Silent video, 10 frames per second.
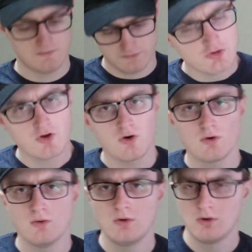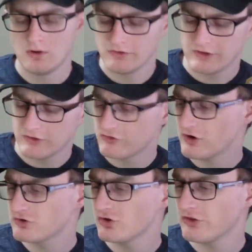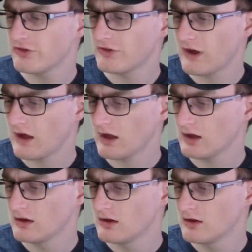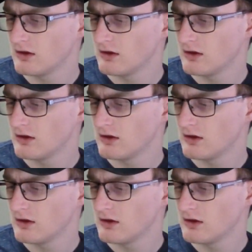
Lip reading: So, the instructions say